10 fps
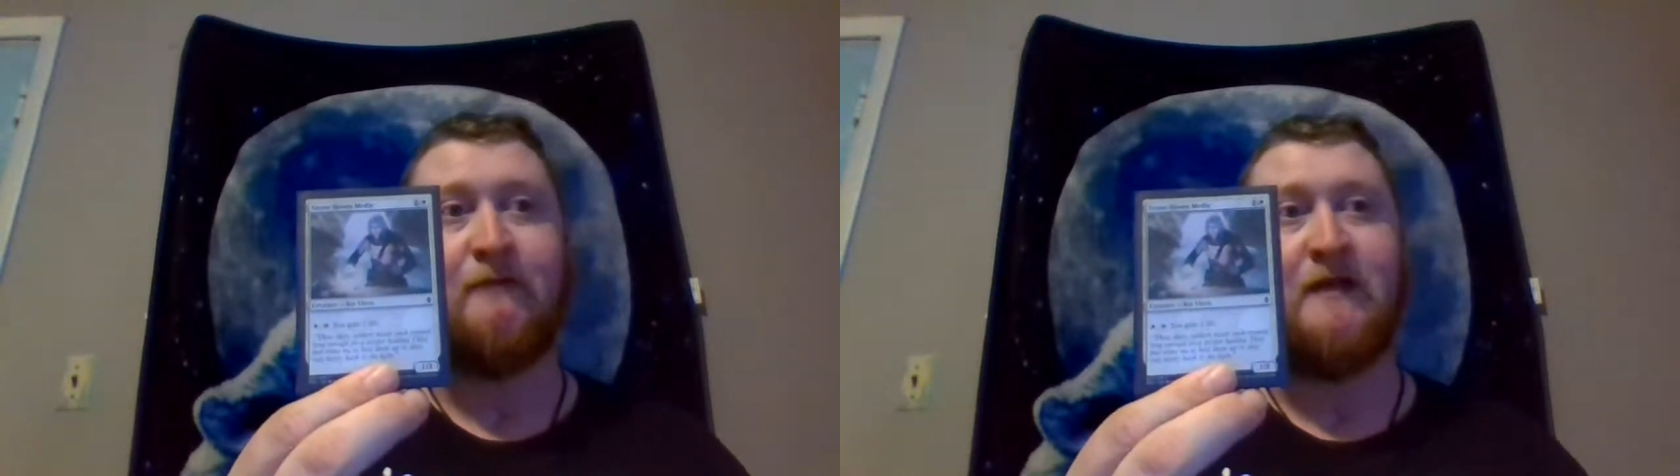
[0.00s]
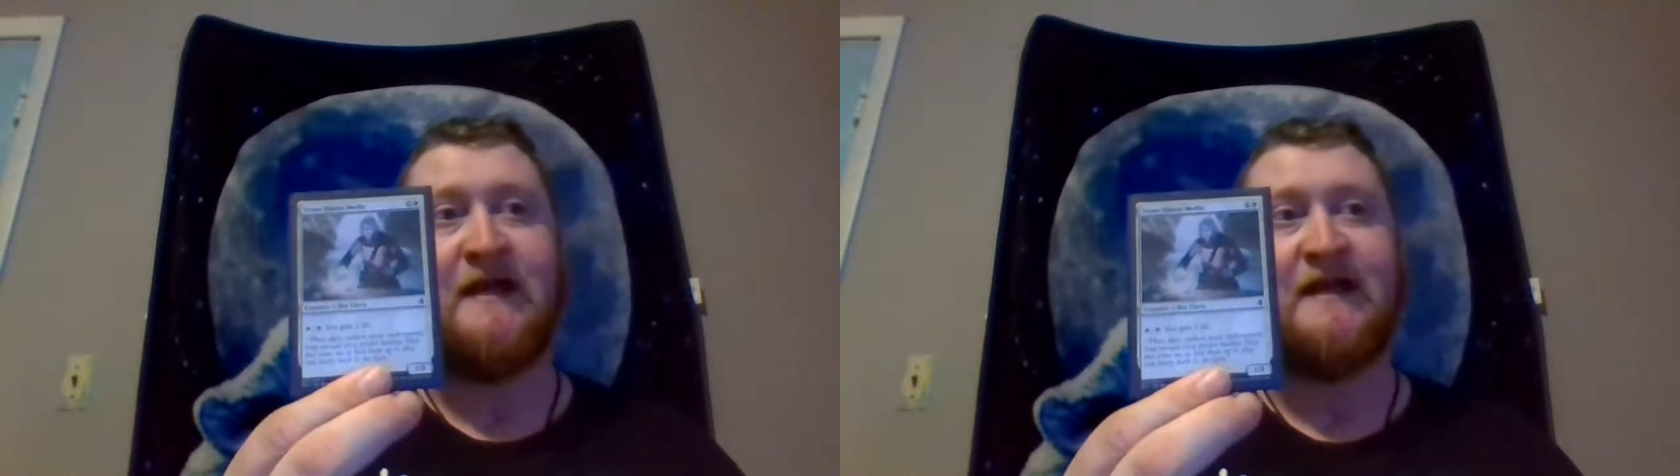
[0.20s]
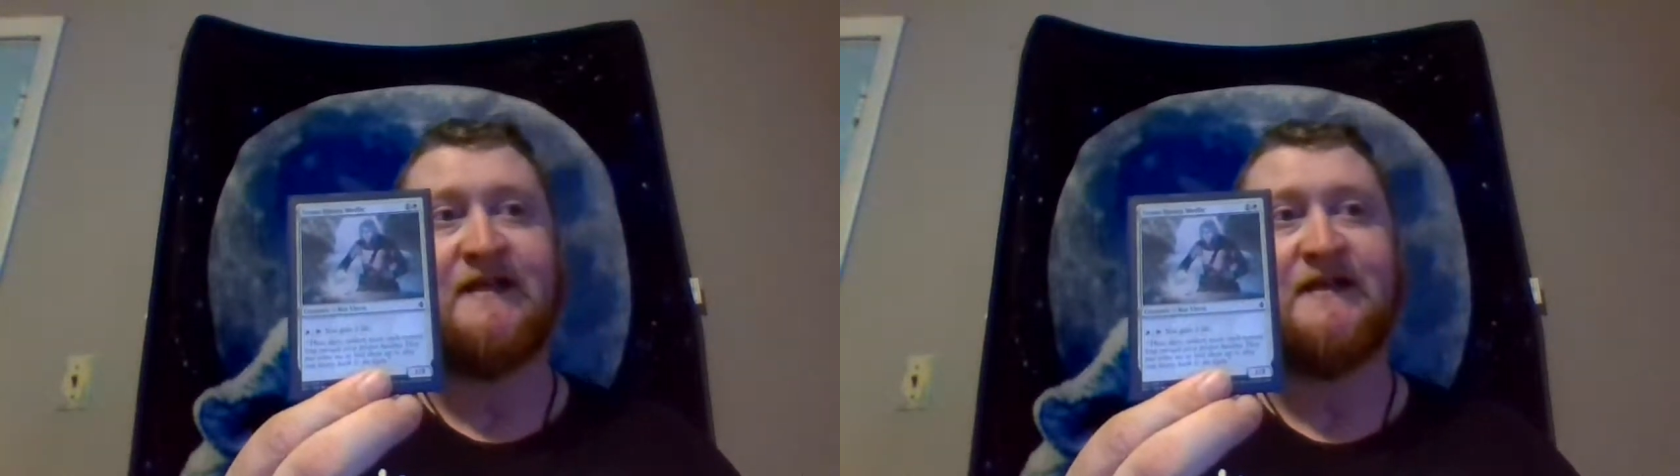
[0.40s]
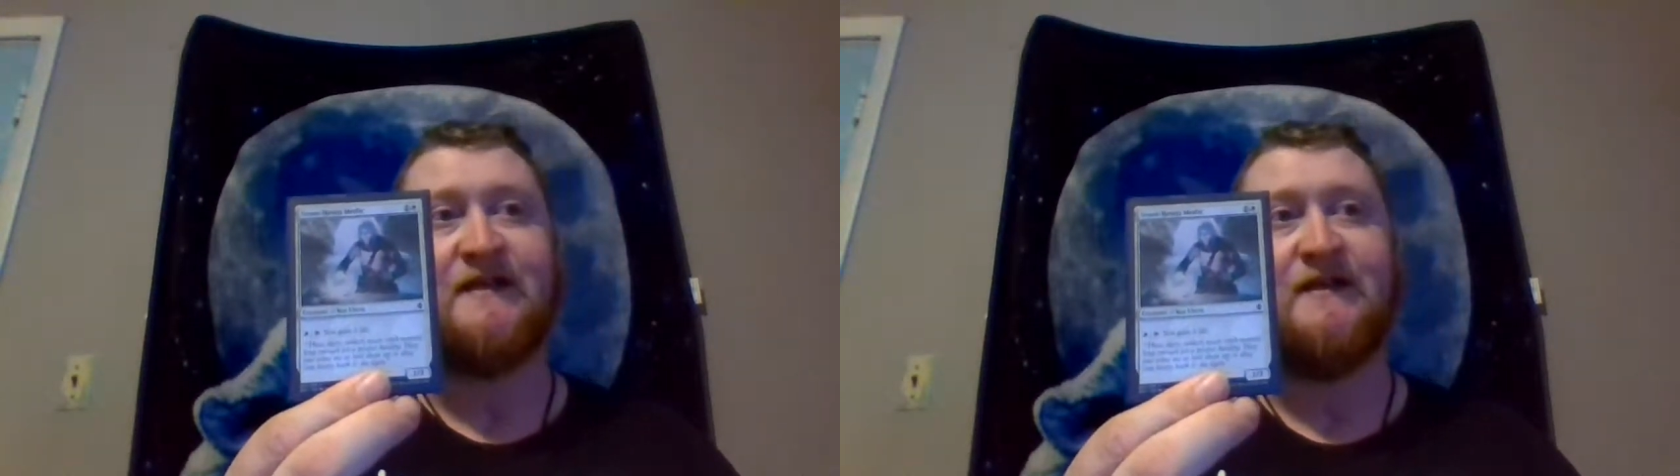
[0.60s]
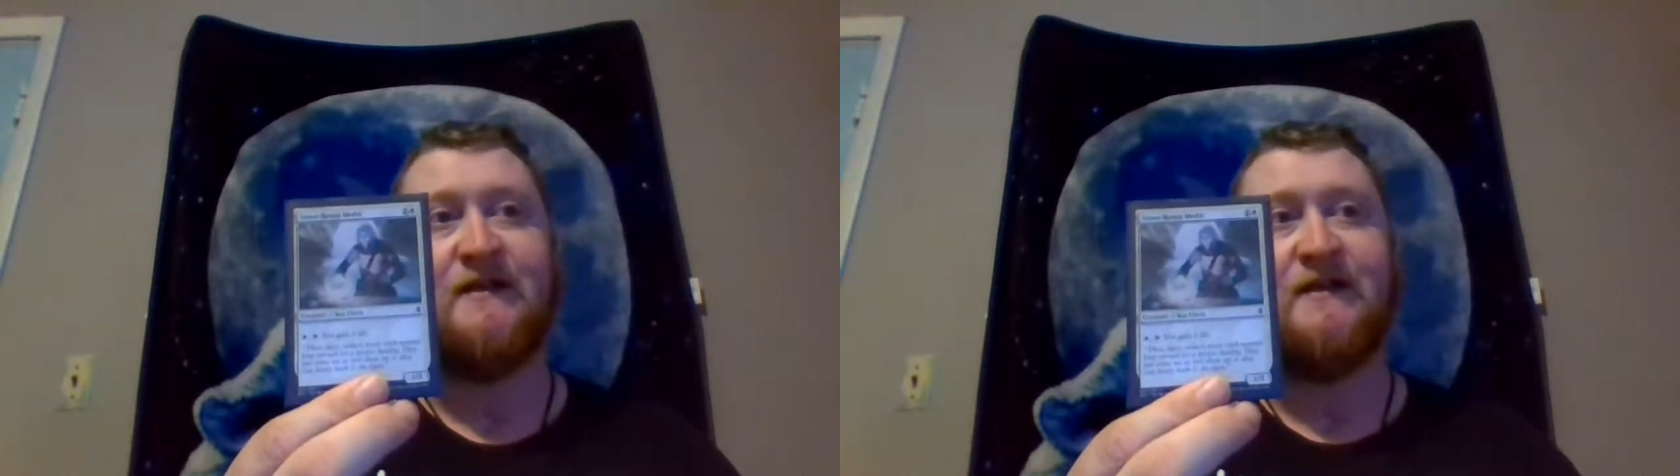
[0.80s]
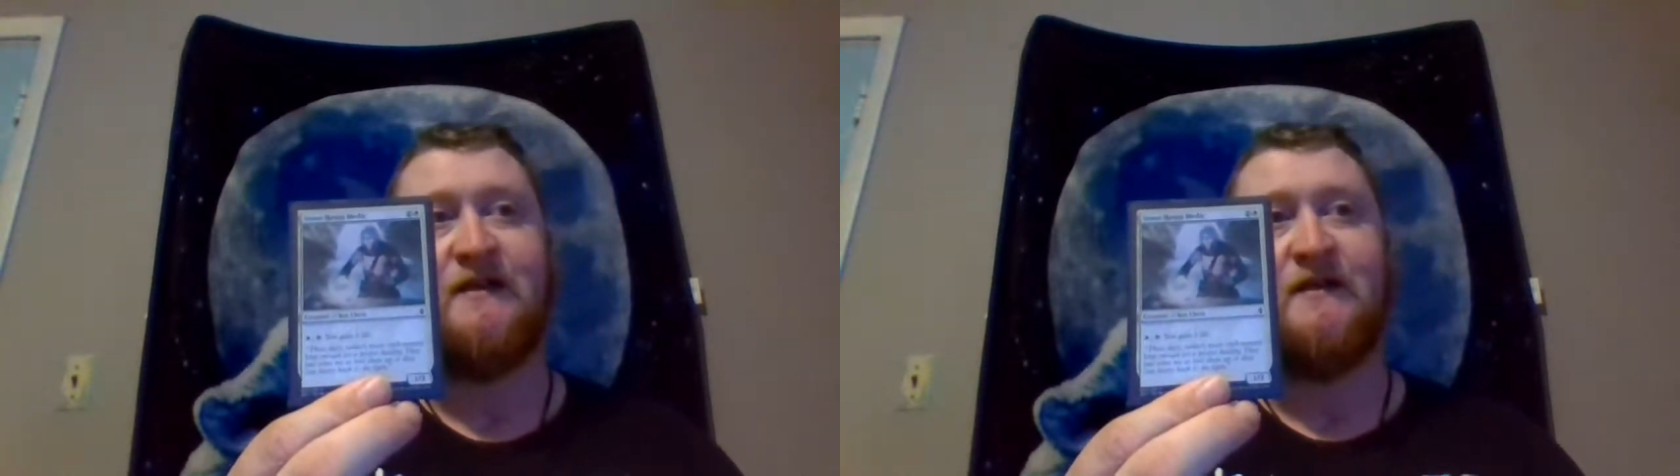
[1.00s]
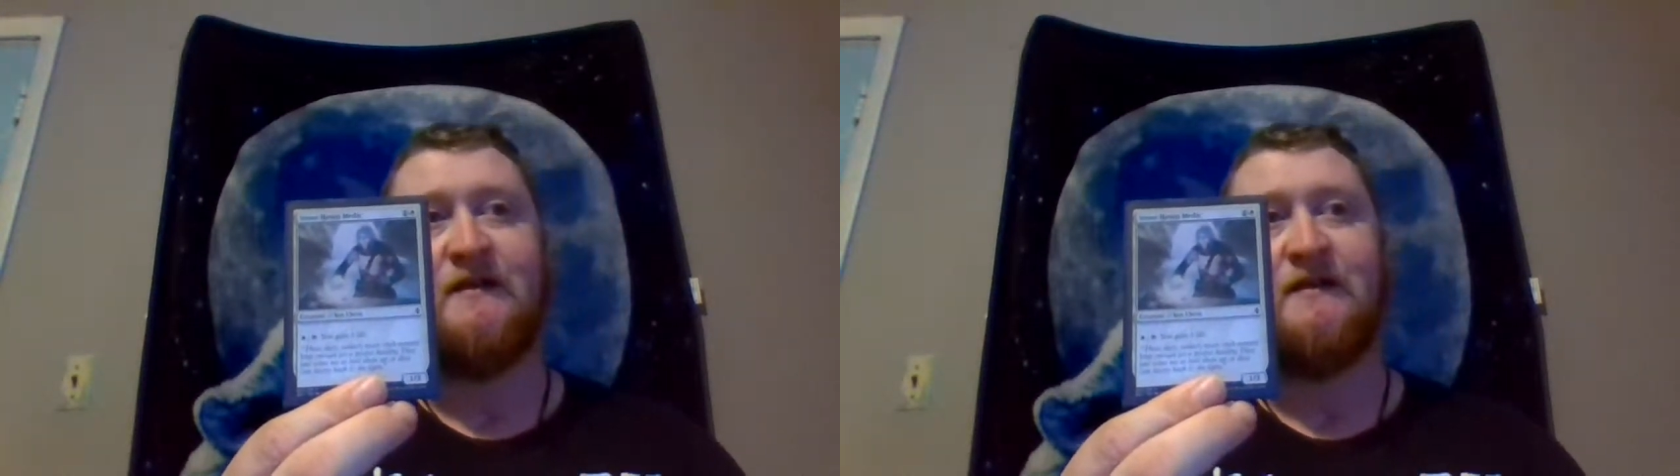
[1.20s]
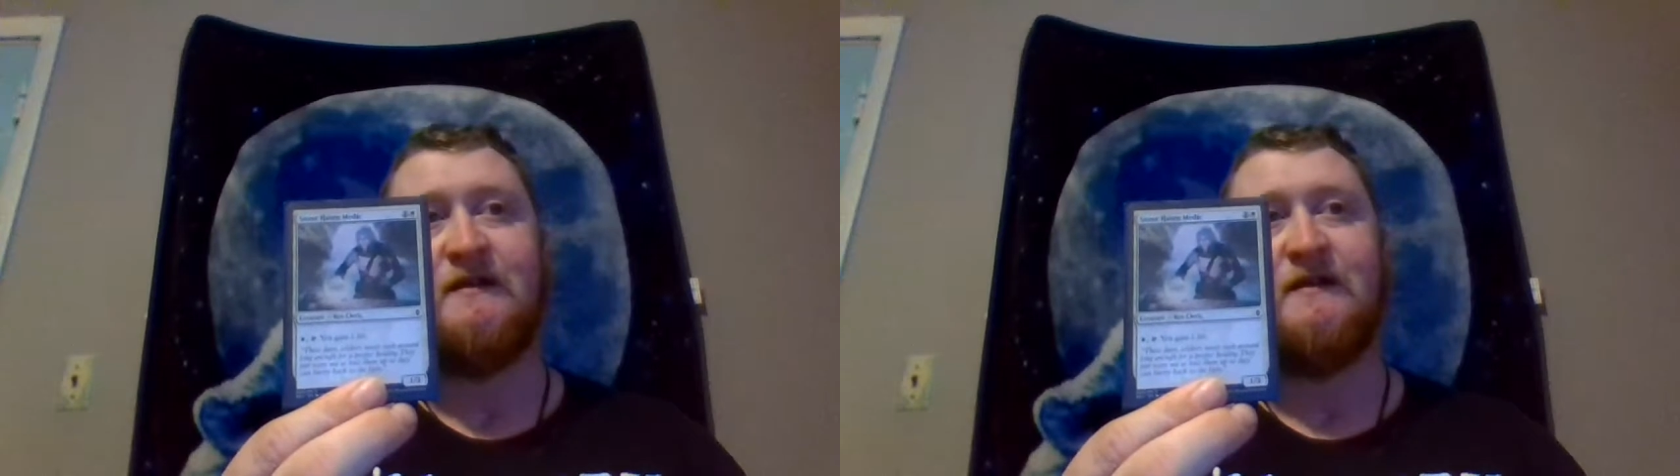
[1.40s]
plains
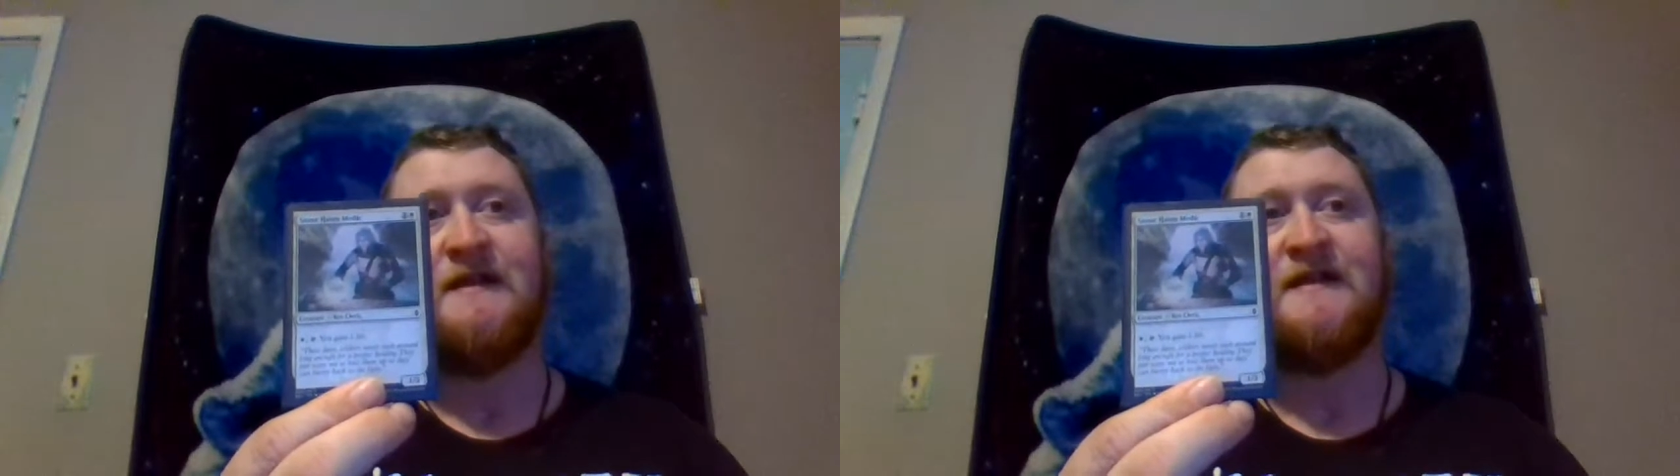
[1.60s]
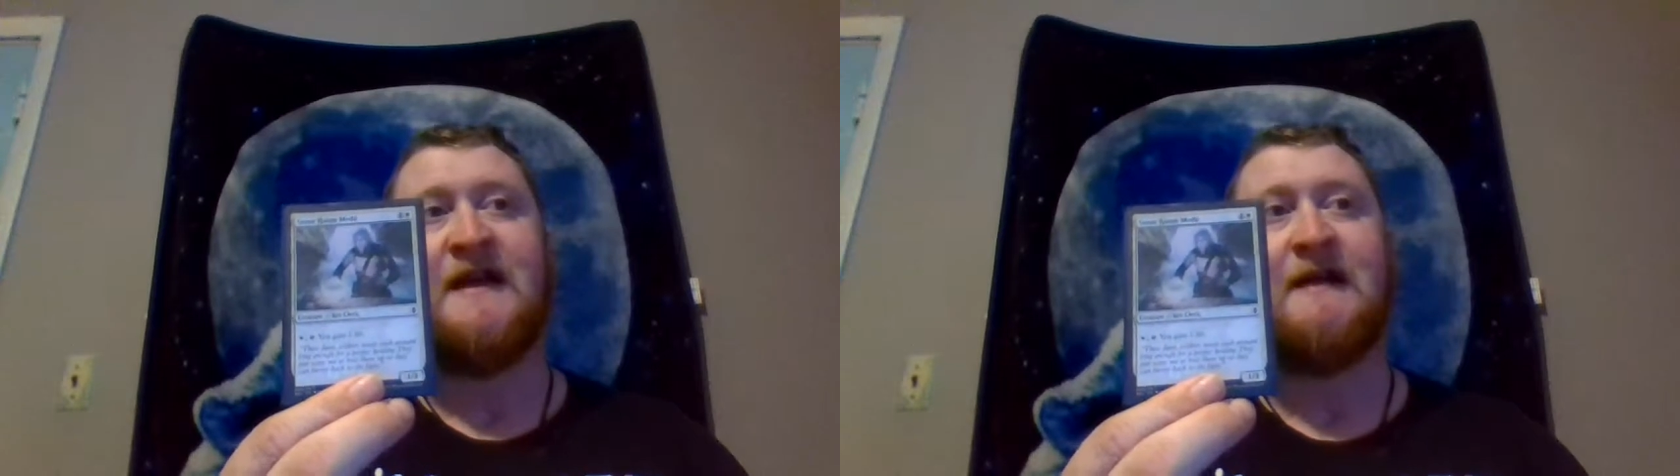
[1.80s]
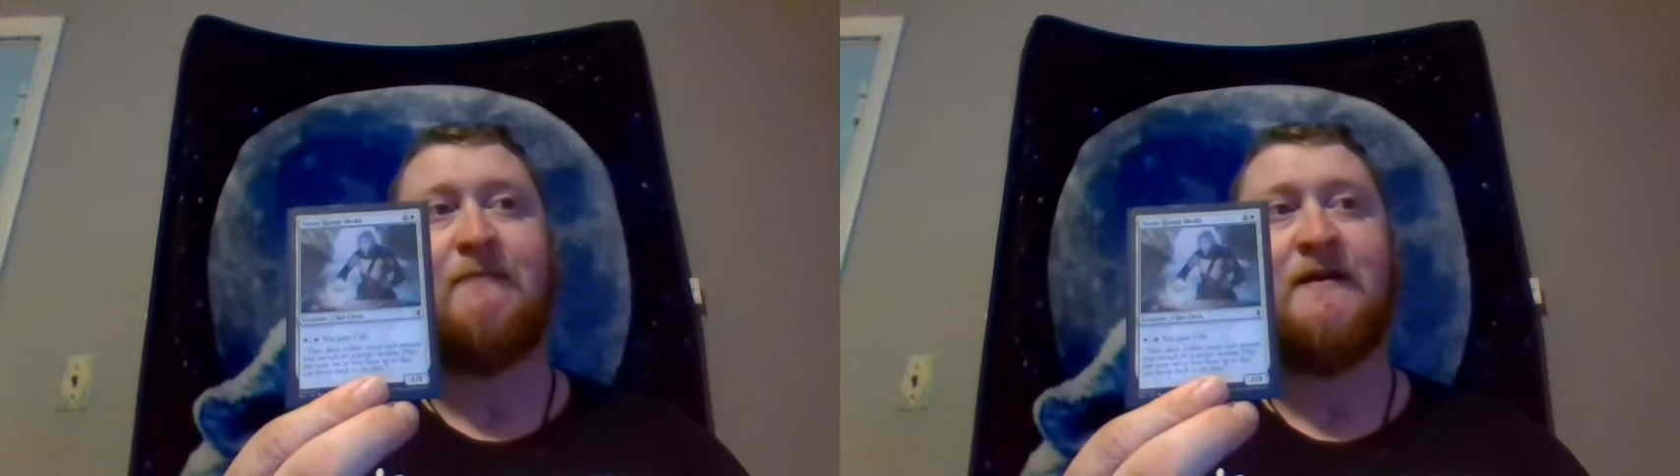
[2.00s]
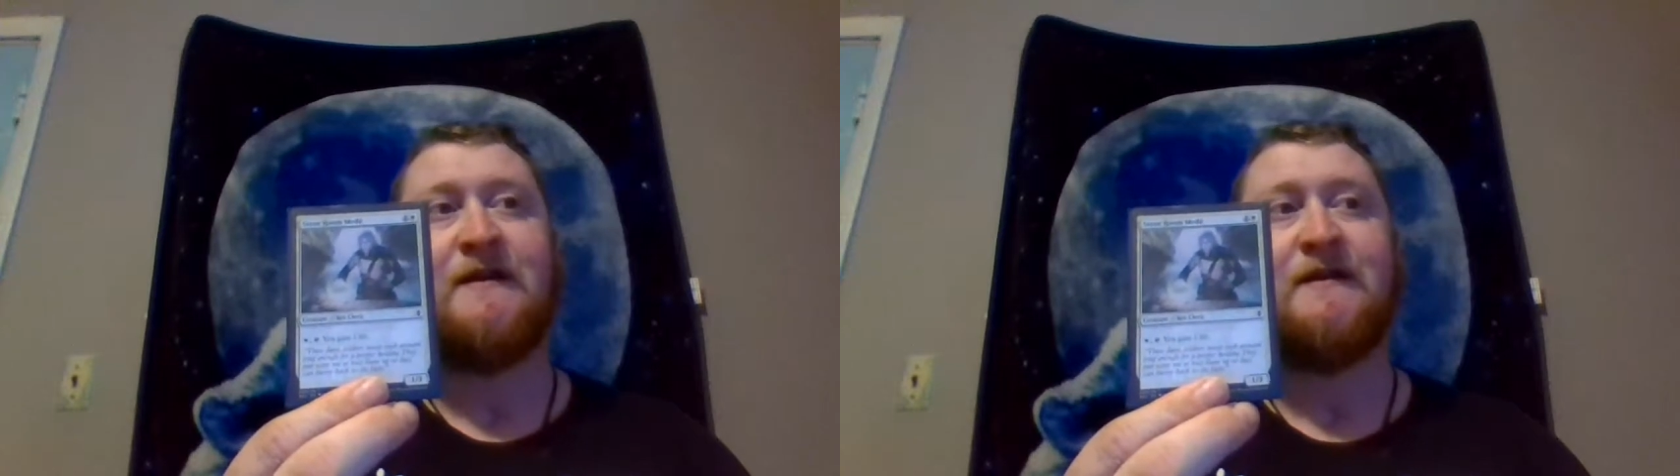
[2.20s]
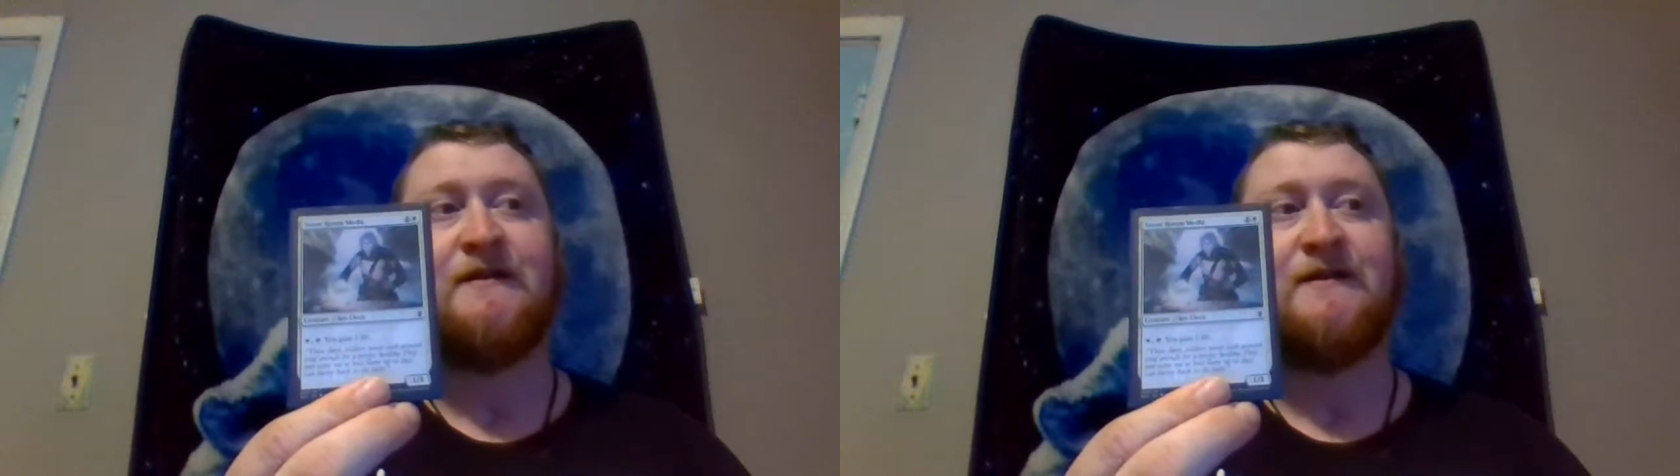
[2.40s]
and tap it.